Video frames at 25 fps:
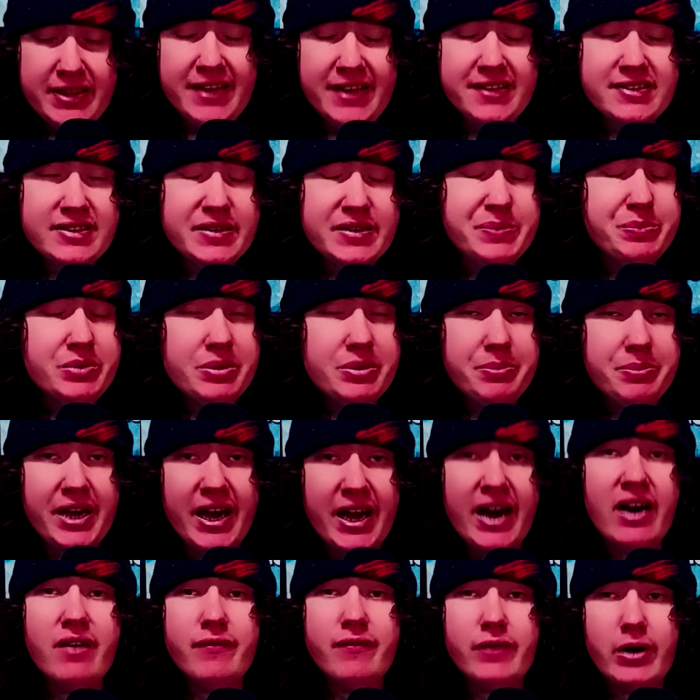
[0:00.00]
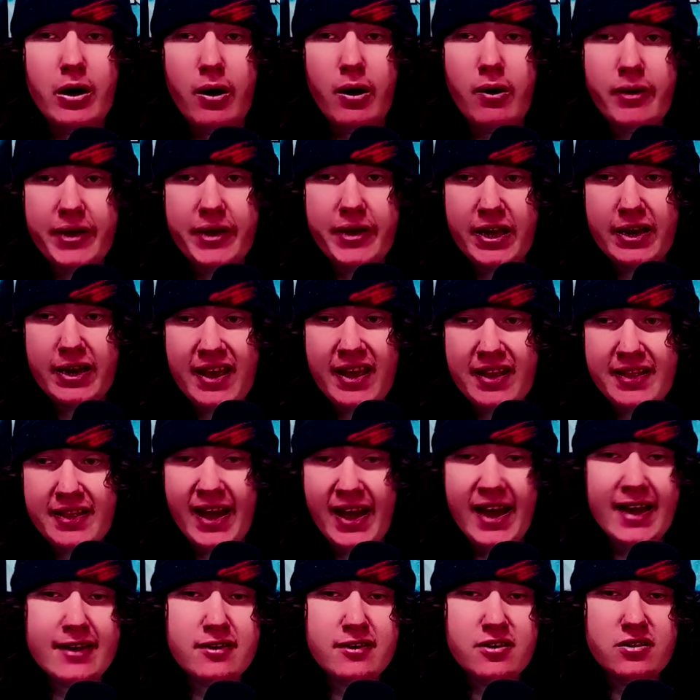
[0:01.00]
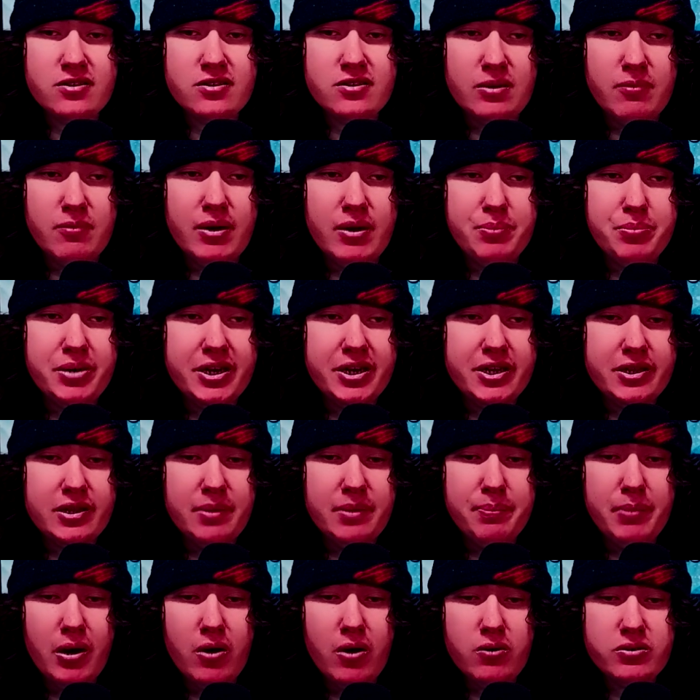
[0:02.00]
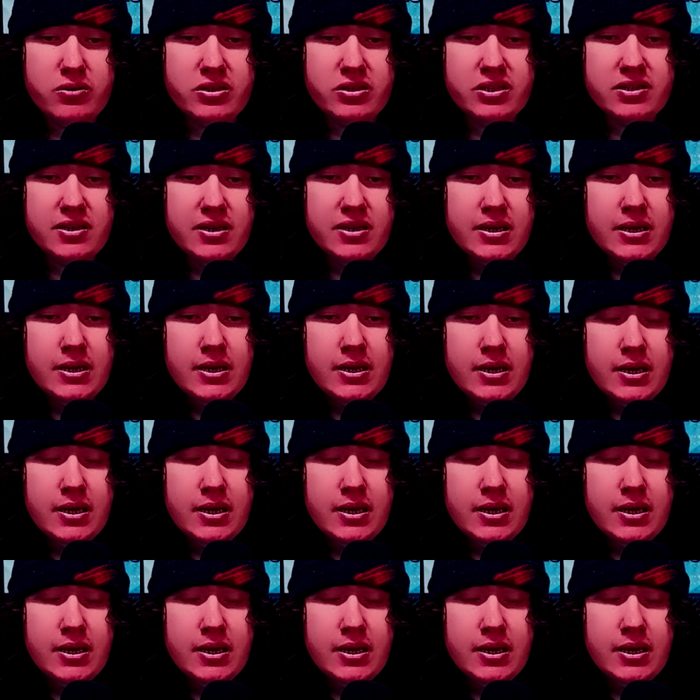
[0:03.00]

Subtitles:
like they seem to be out of any of the actors, the one playing the most